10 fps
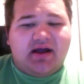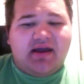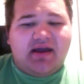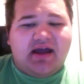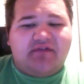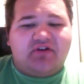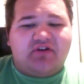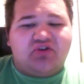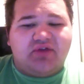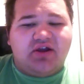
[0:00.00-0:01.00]
I have
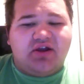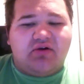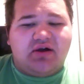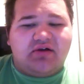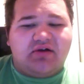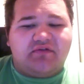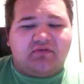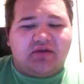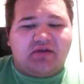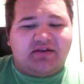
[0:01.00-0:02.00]
a trio of
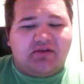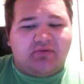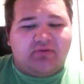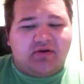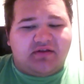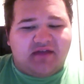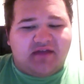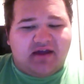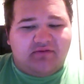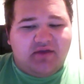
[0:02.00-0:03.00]
red-tail Botias
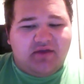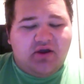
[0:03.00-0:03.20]
now.